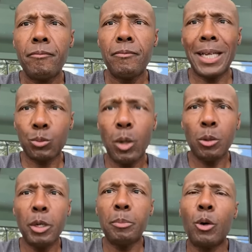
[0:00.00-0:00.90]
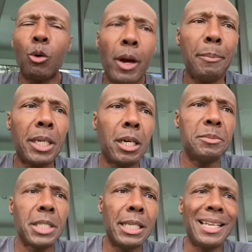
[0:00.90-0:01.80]
That's where the reprogramming
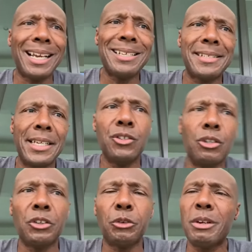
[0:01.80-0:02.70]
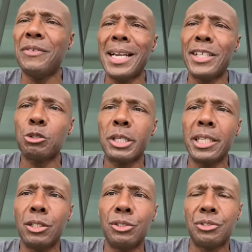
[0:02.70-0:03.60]
comes in. Like I said, you know, the three financial
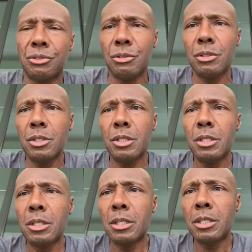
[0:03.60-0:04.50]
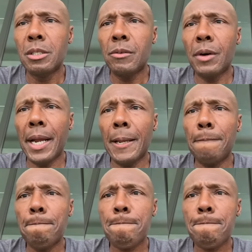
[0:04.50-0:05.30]
killers, right?